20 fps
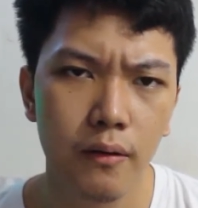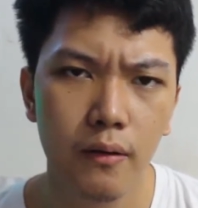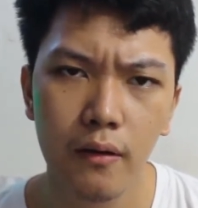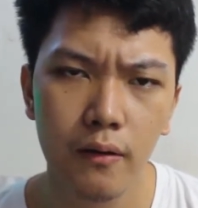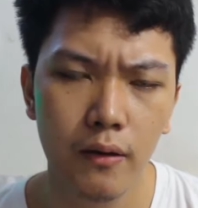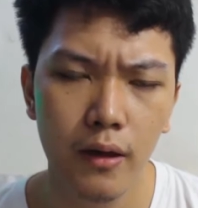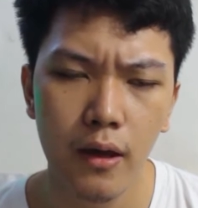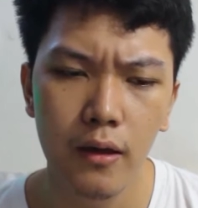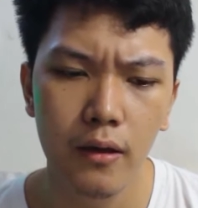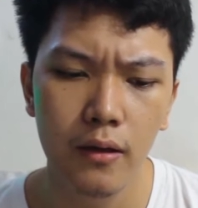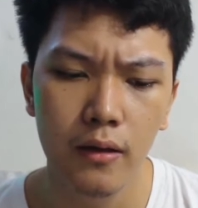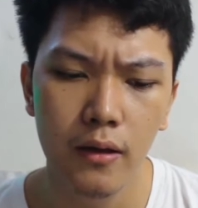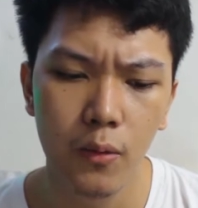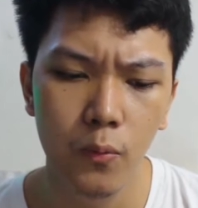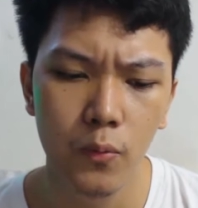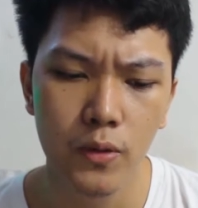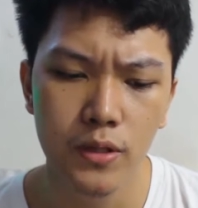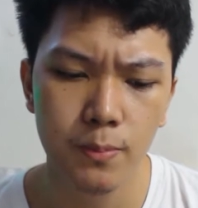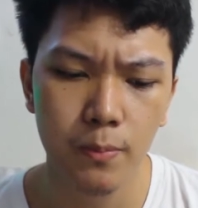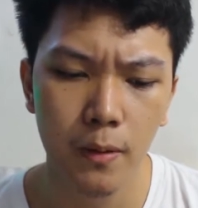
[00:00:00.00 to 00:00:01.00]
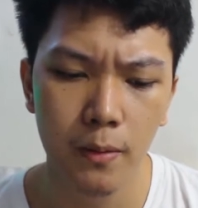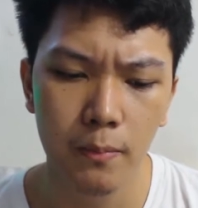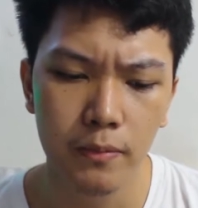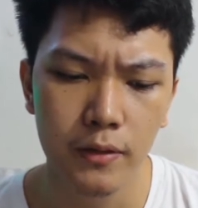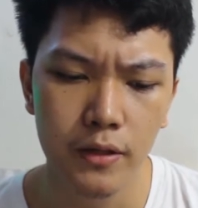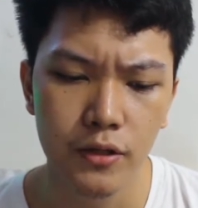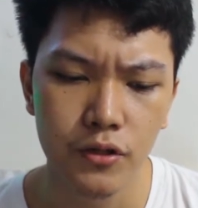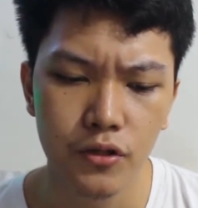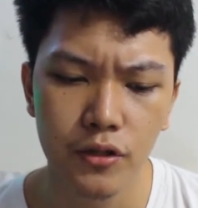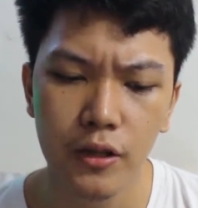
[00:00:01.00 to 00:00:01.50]
Okay, it was
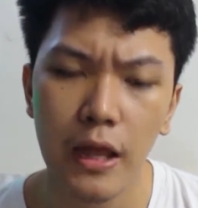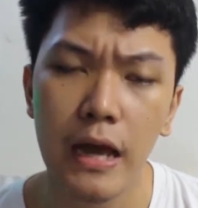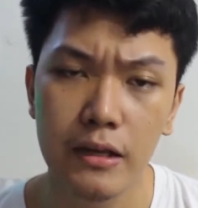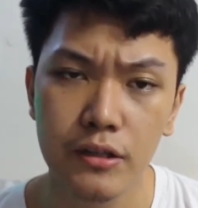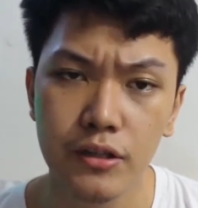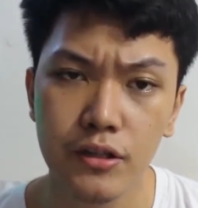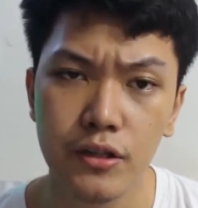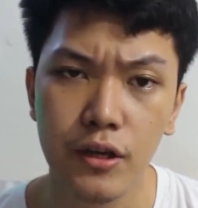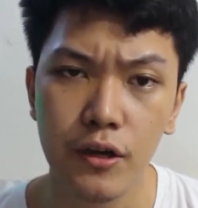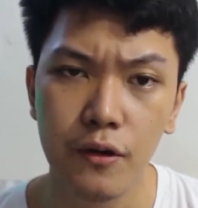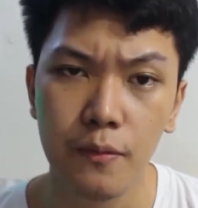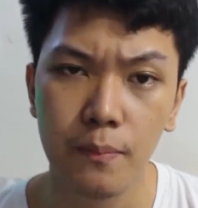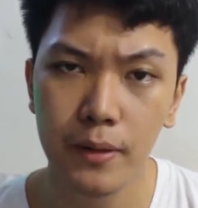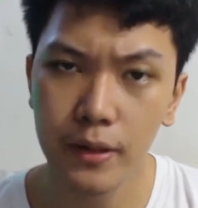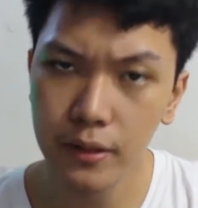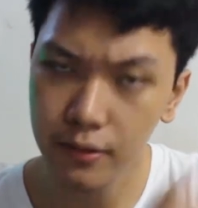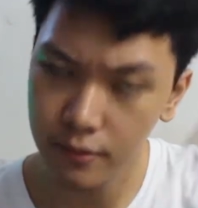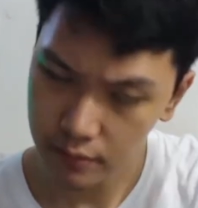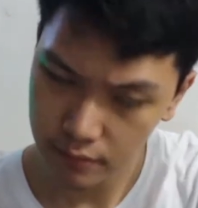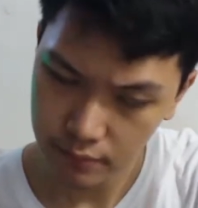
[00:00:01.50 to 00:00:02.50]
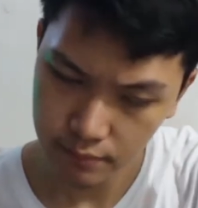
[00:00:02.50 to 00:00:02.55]
published last year, but